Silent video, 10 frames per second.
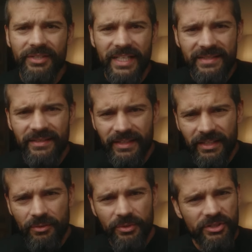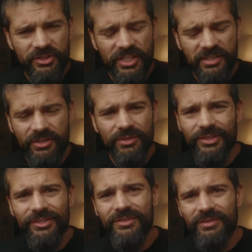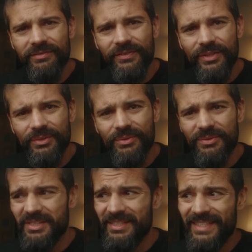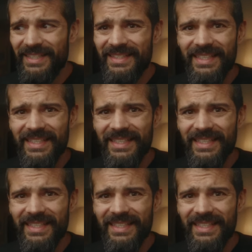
who gets a deal which is just too good to refuse, in the sense